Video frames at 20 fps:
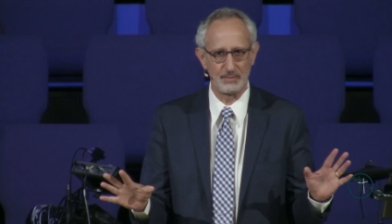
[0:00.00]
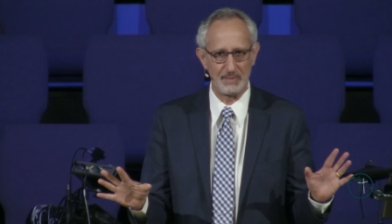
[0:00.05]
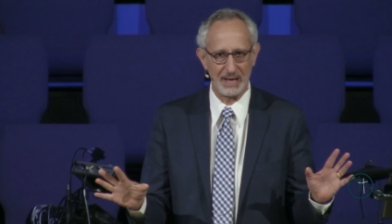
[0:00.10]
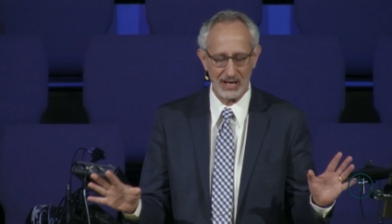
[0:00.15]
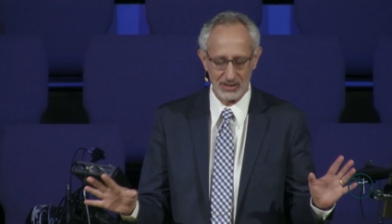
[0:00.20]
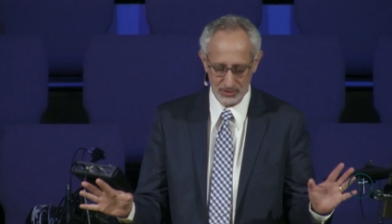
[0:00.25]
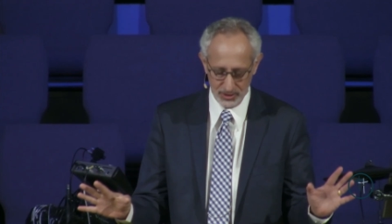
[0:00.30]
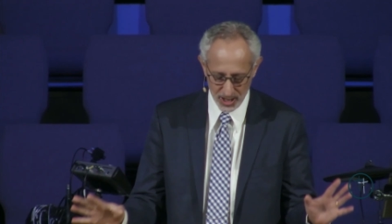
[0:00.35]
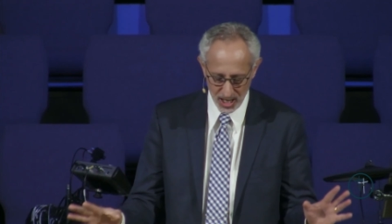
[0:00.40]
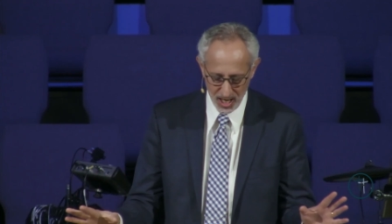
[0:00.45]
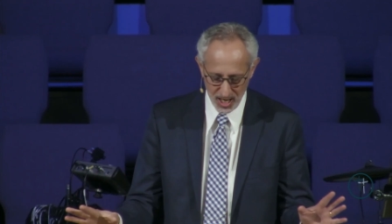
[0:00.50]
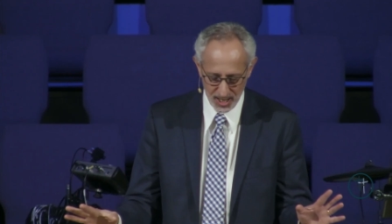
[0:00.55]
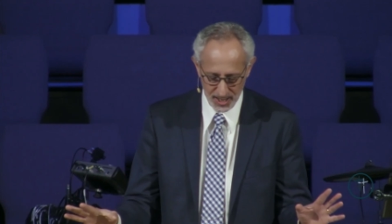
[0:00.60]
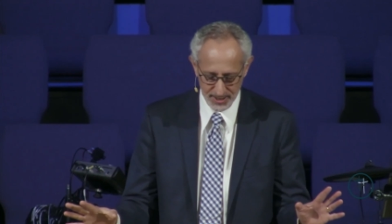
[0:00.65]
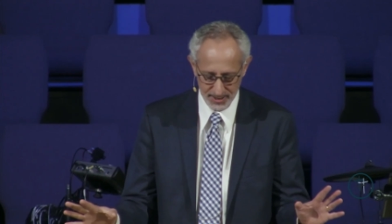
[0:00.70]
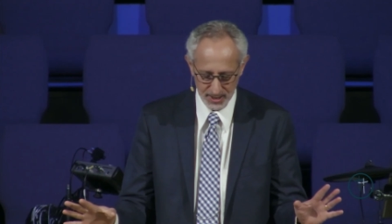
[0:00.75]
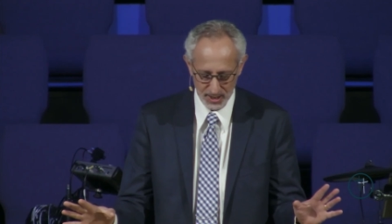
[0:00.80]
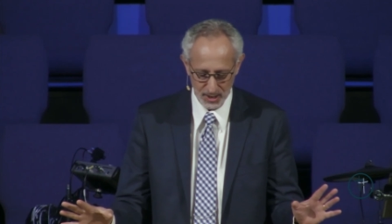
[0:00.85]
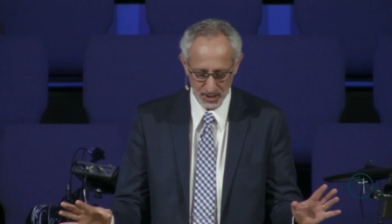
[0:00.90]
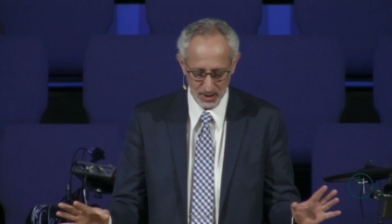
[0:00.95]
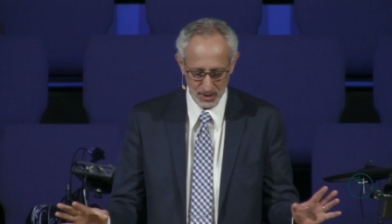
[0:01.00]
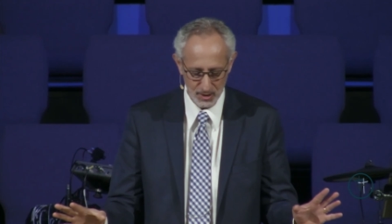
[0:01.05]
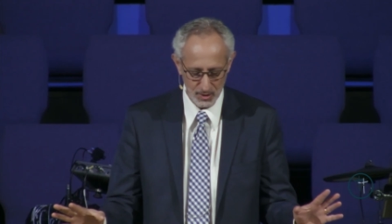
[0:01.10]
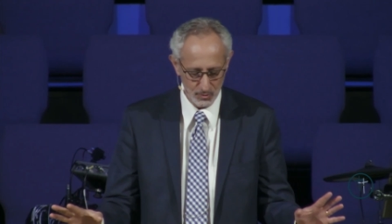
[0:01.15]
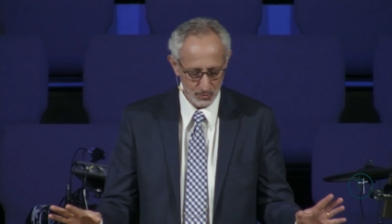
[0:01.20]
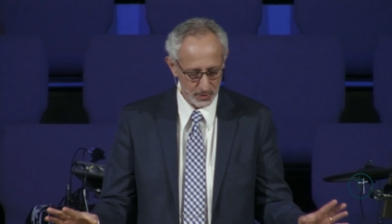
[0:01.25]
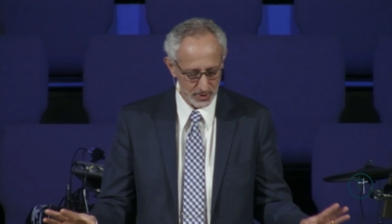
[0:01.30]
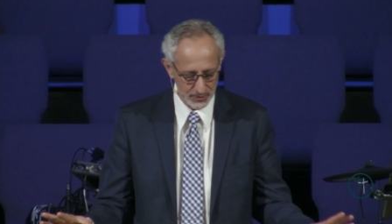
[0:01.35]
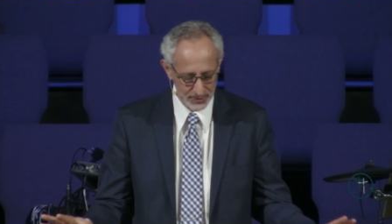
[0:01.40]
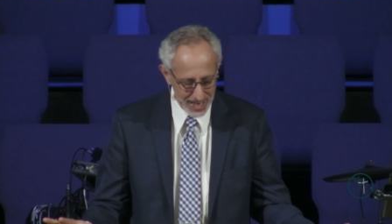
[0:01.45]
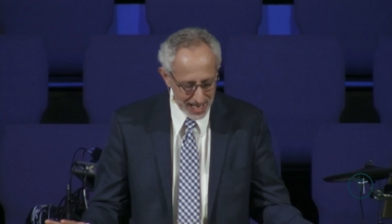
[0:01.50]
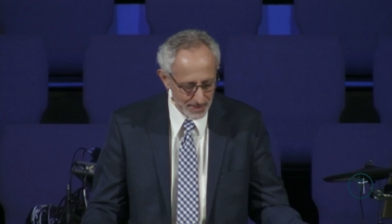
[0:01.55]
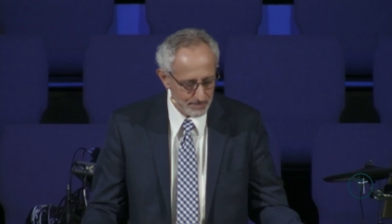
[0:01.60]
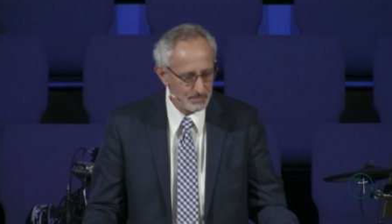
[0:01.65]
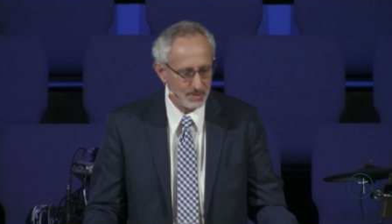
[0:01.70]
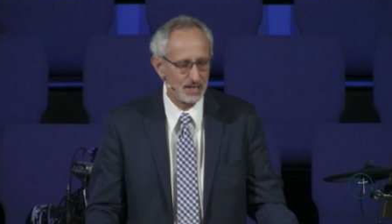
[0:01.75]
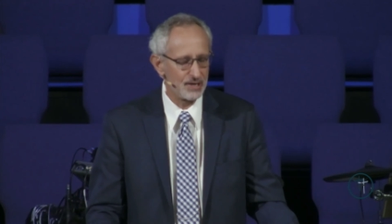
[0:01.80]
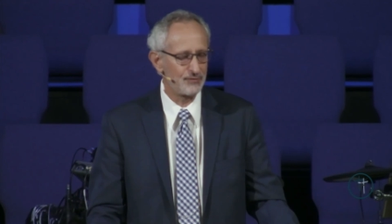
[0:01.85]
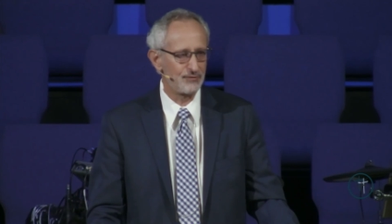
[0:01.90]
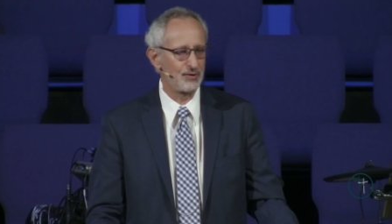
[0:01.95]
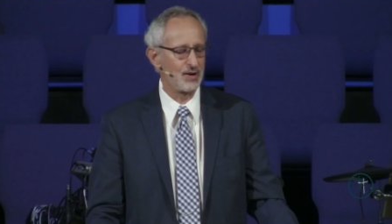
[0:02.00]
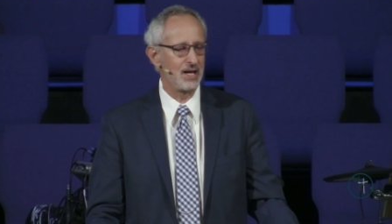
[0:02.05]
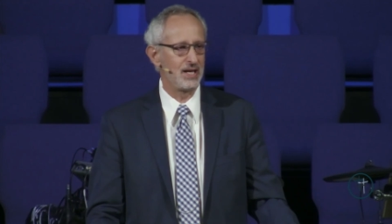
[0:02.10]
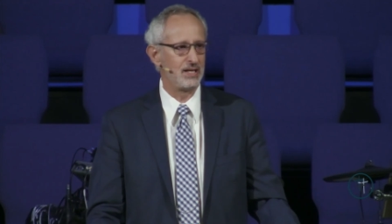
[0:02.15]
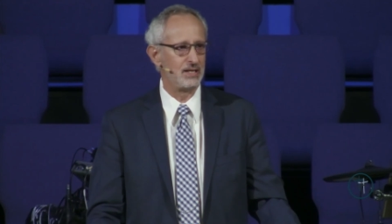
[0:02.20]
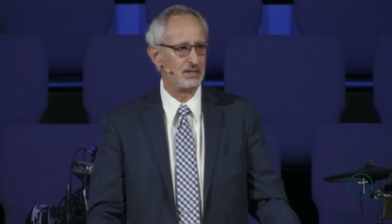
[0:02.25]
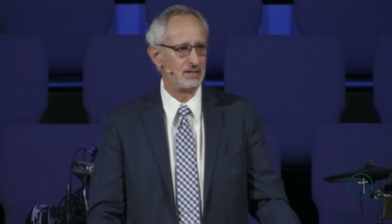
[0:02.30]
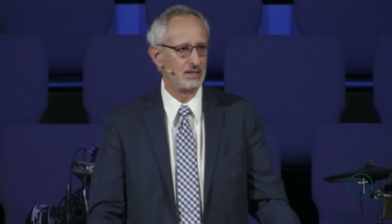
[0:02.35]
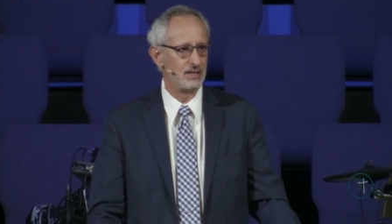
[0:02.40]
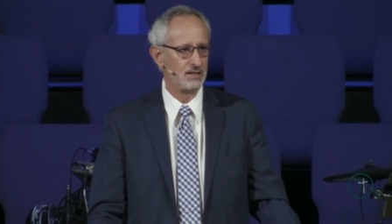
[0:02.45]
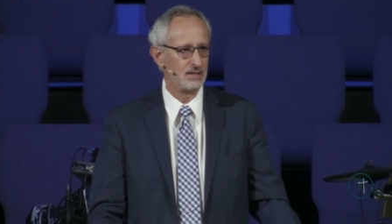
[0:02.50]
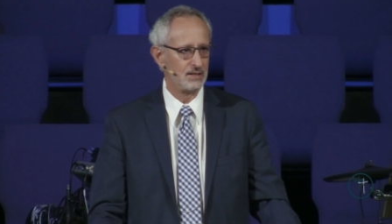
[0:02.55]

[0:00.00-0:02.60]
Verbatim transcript: about God will not be afraid.